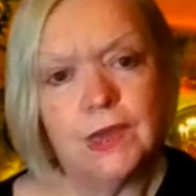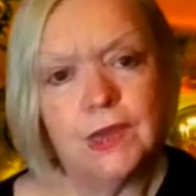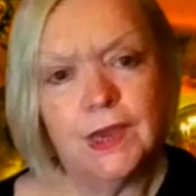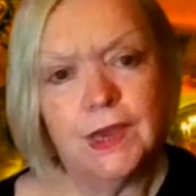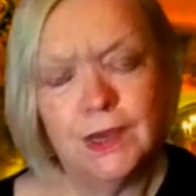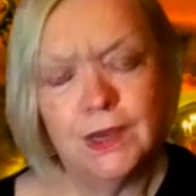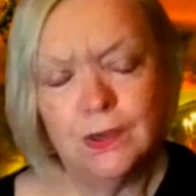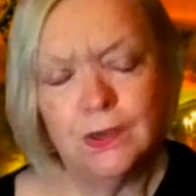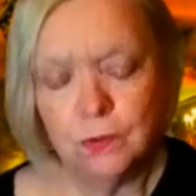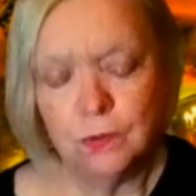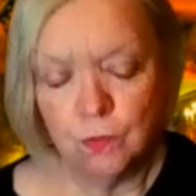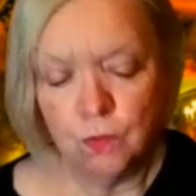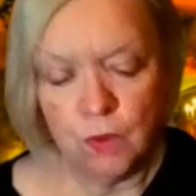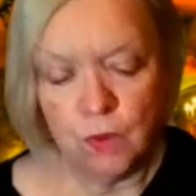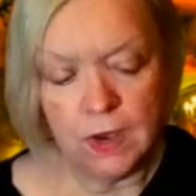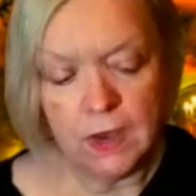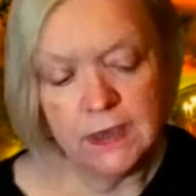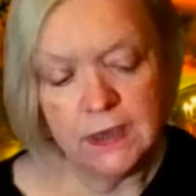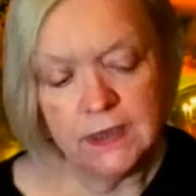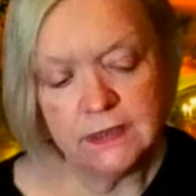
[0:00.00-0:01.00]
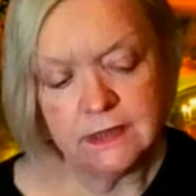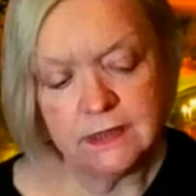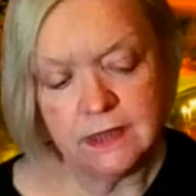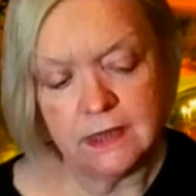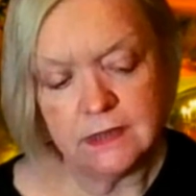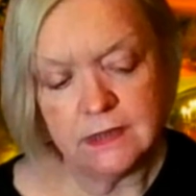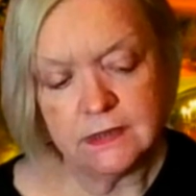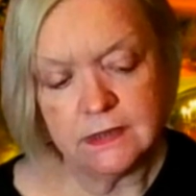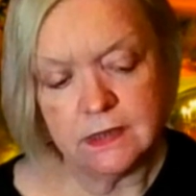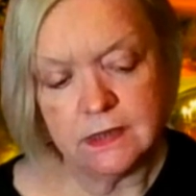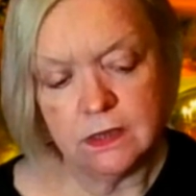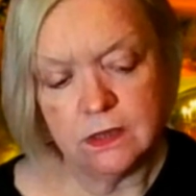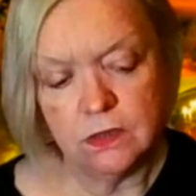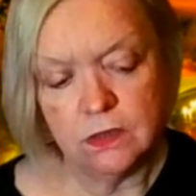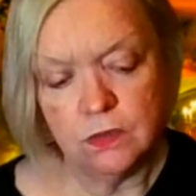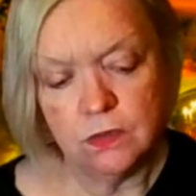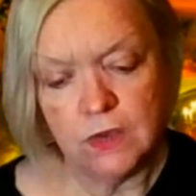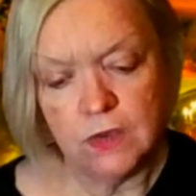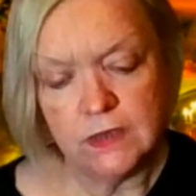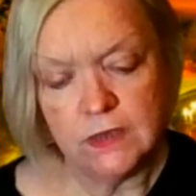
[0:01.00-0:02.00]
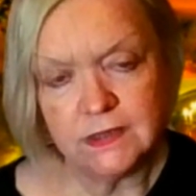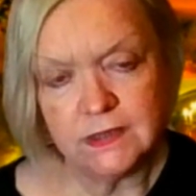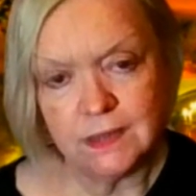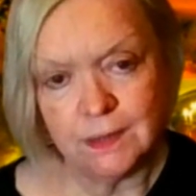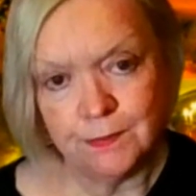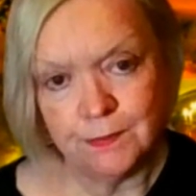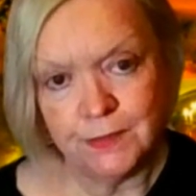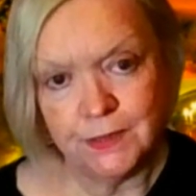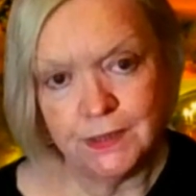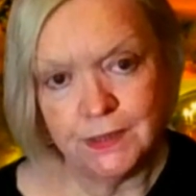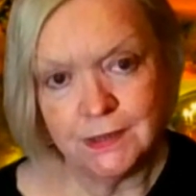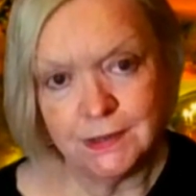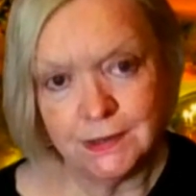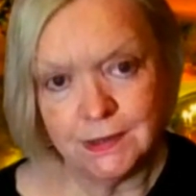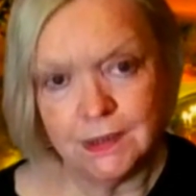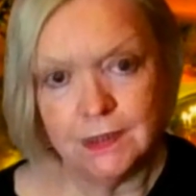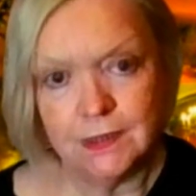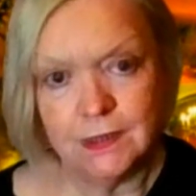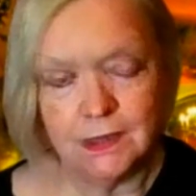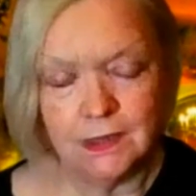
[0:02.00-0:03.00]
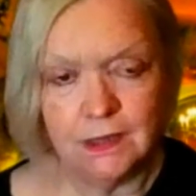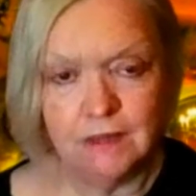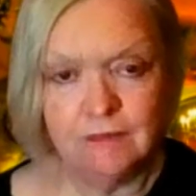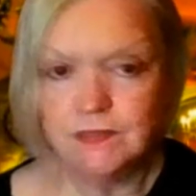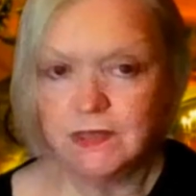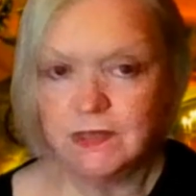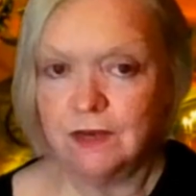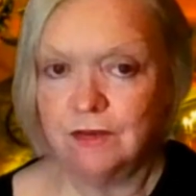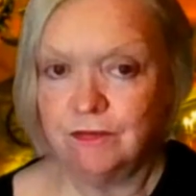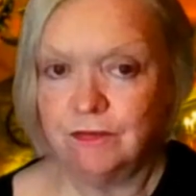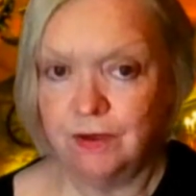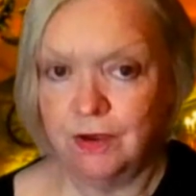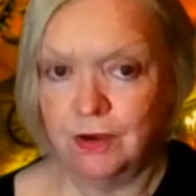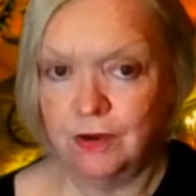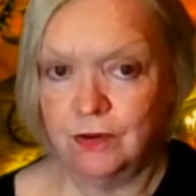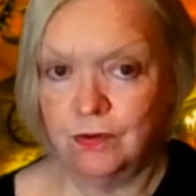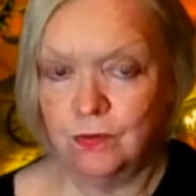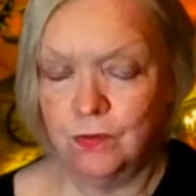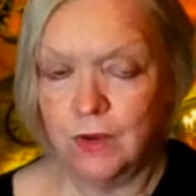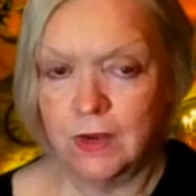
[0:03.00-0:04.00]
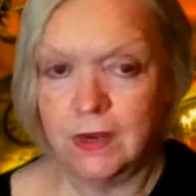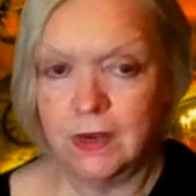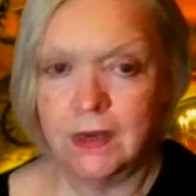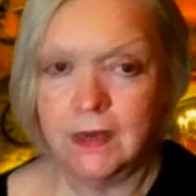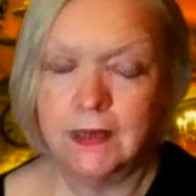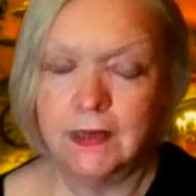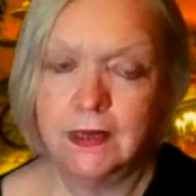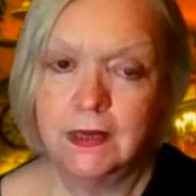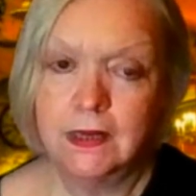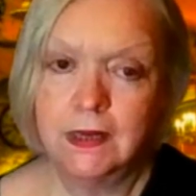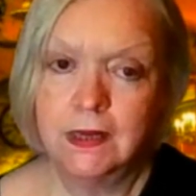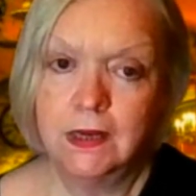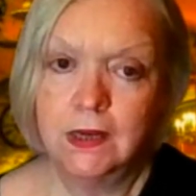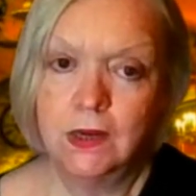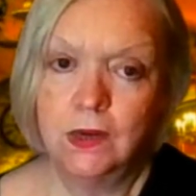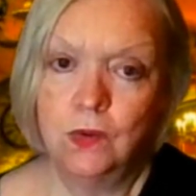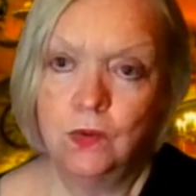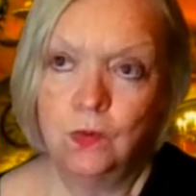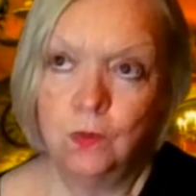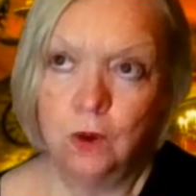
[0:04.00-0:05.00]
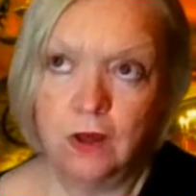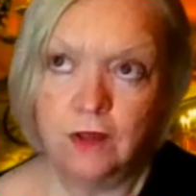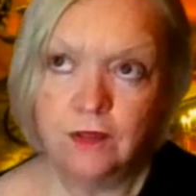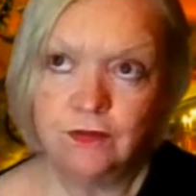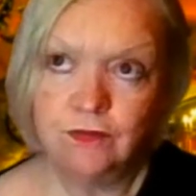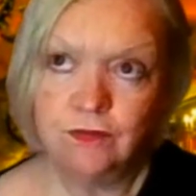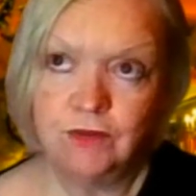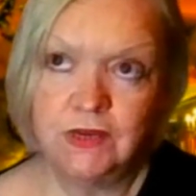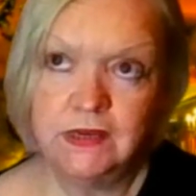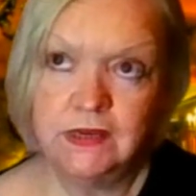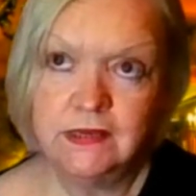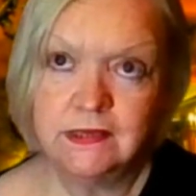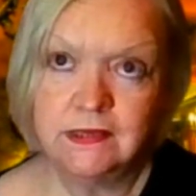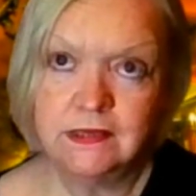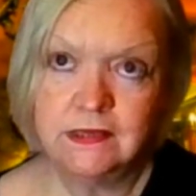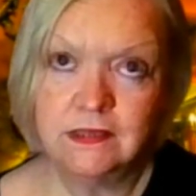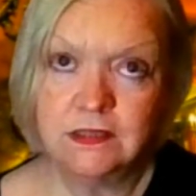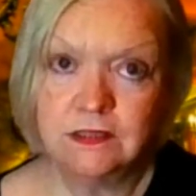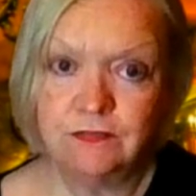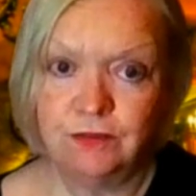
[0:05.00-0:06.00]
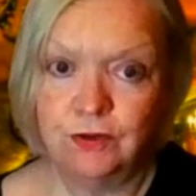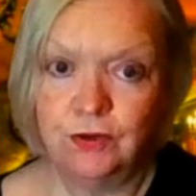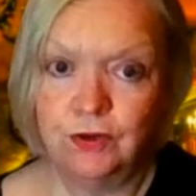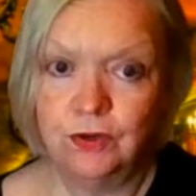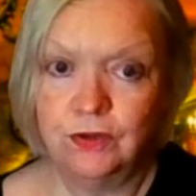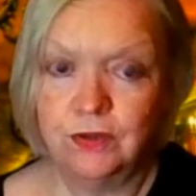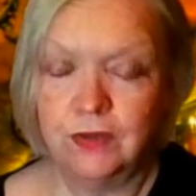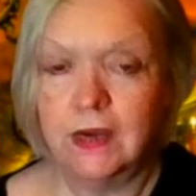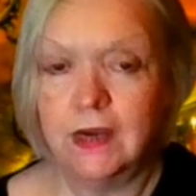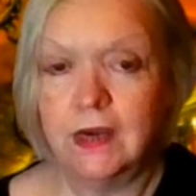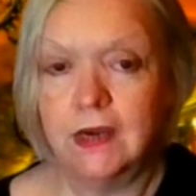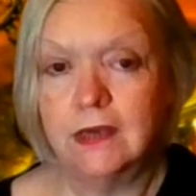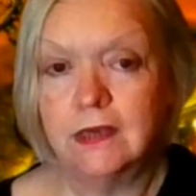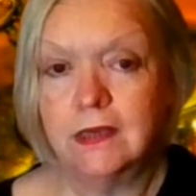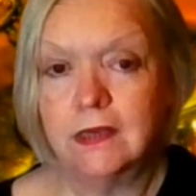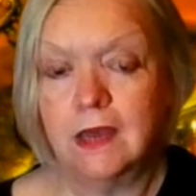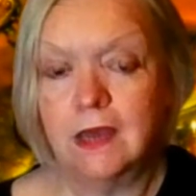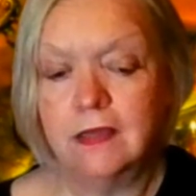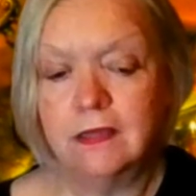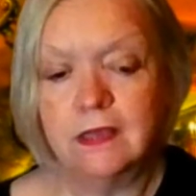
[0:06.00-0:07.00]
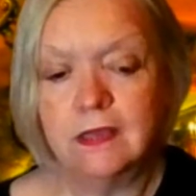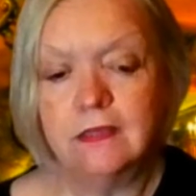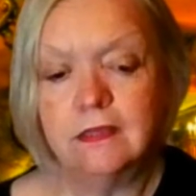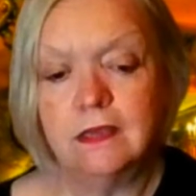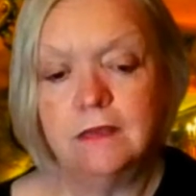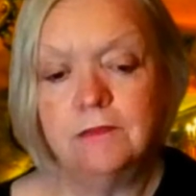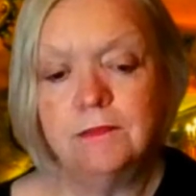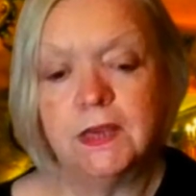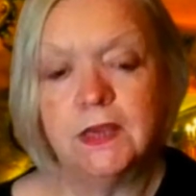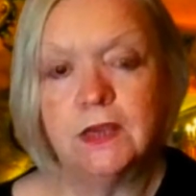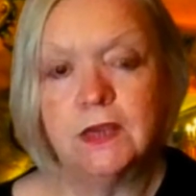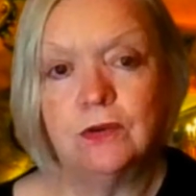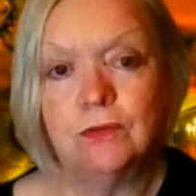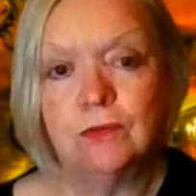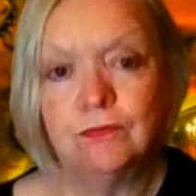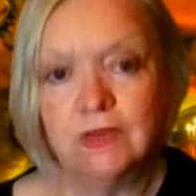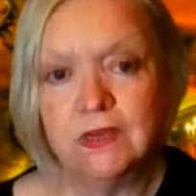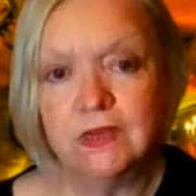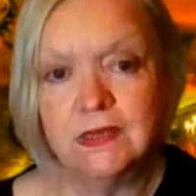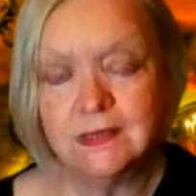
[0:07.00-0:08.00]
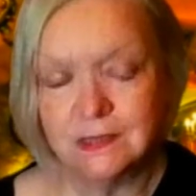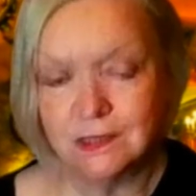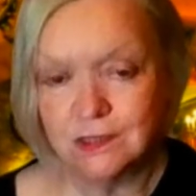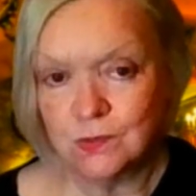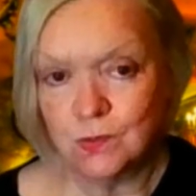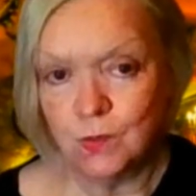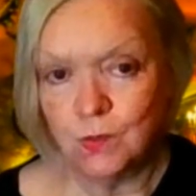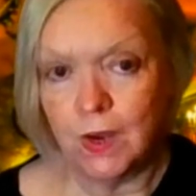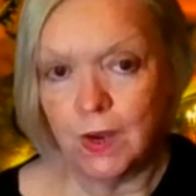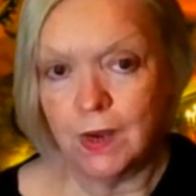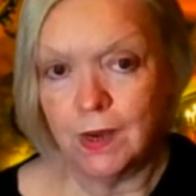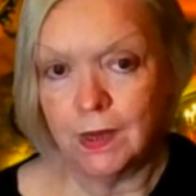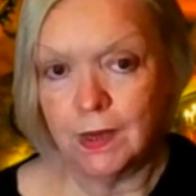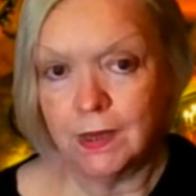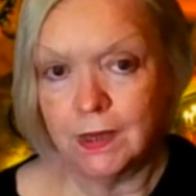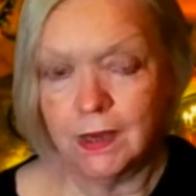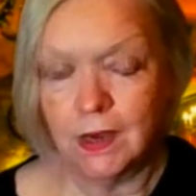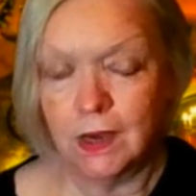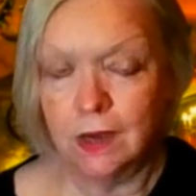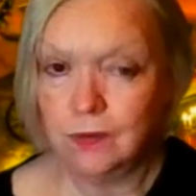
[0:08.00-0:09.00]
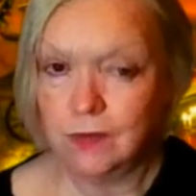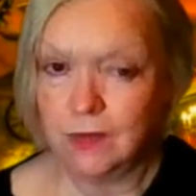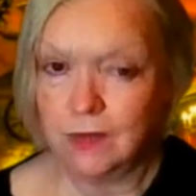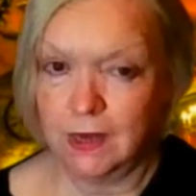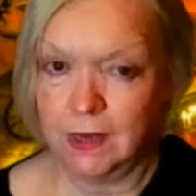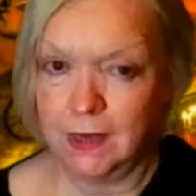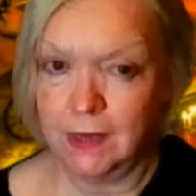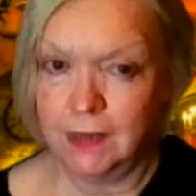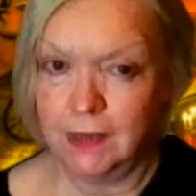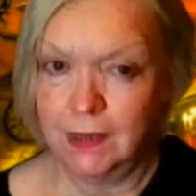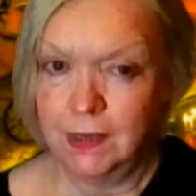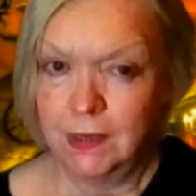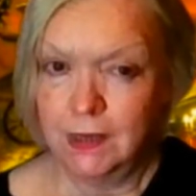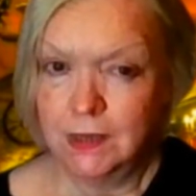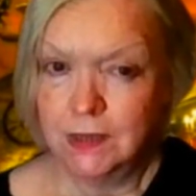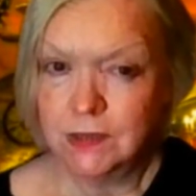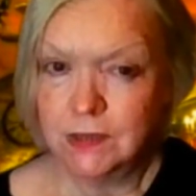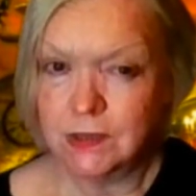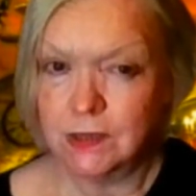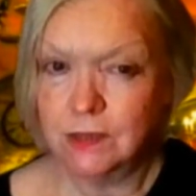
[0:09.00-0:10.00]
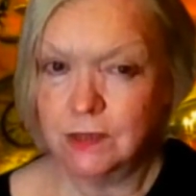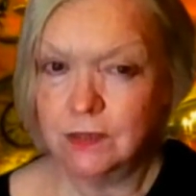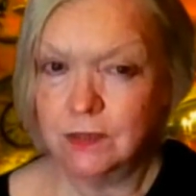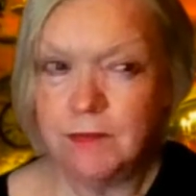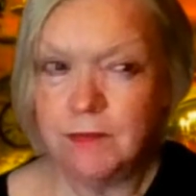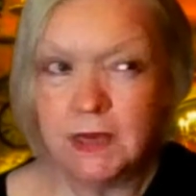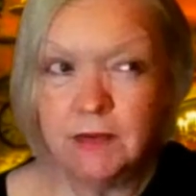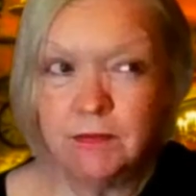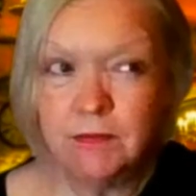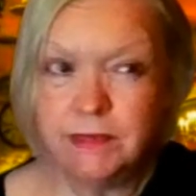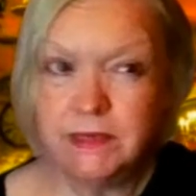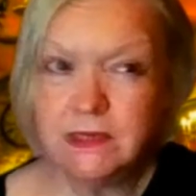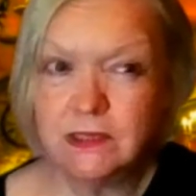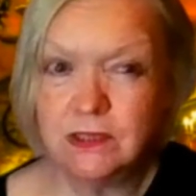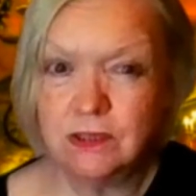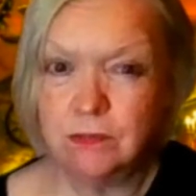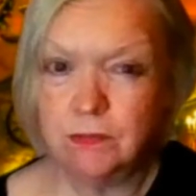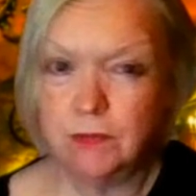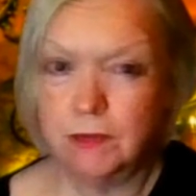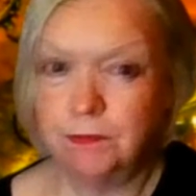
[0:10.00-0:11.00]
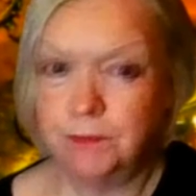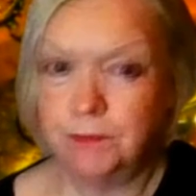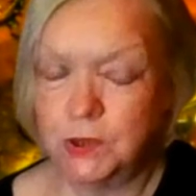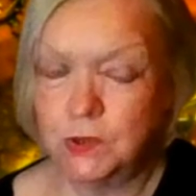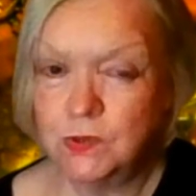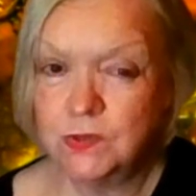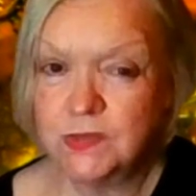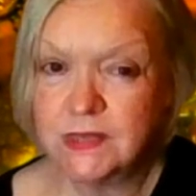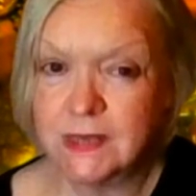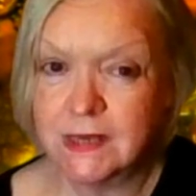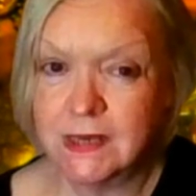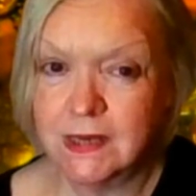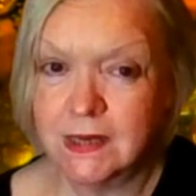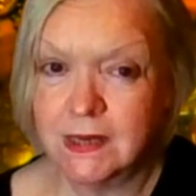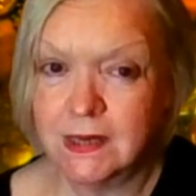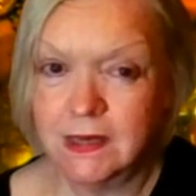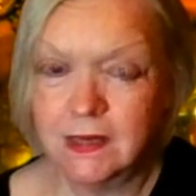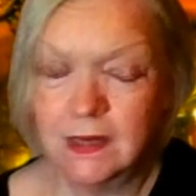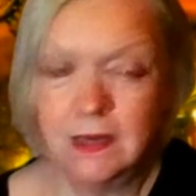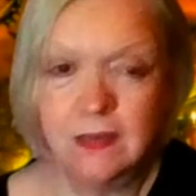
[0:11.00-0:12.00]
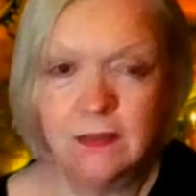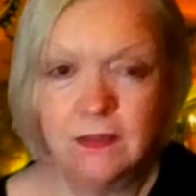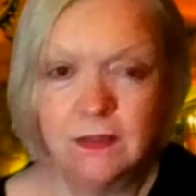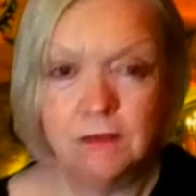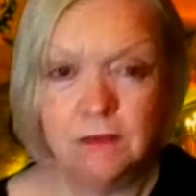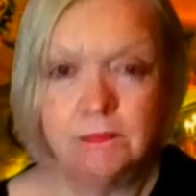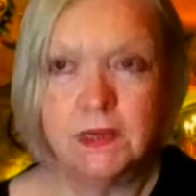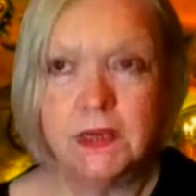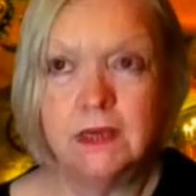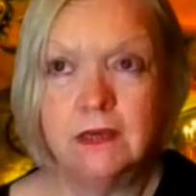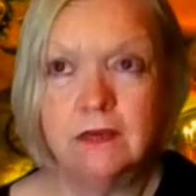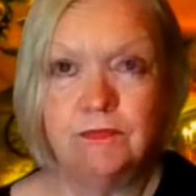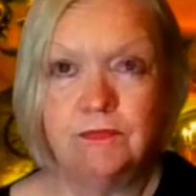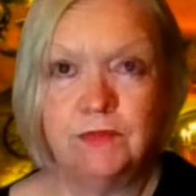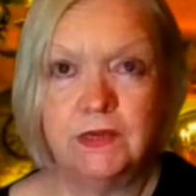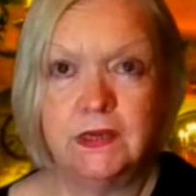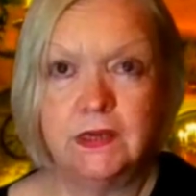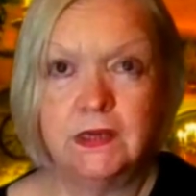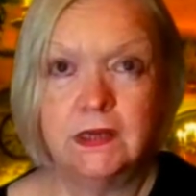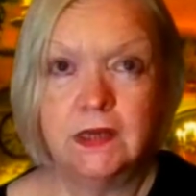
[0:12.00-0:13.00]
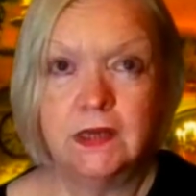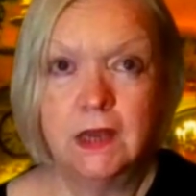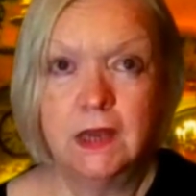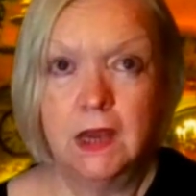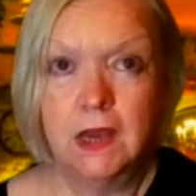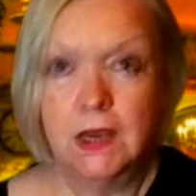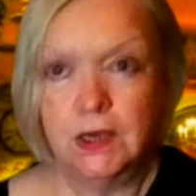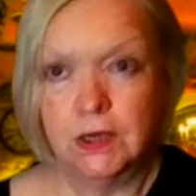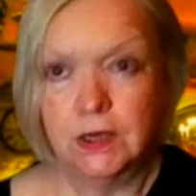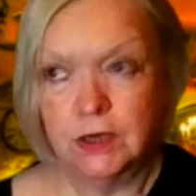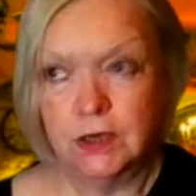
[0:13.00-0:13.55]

Okay, why is that so? Why does the person live so far away? What are the reasons for that? And then they make up reasons why. Okay, so there may have been some abuse here. There may have been,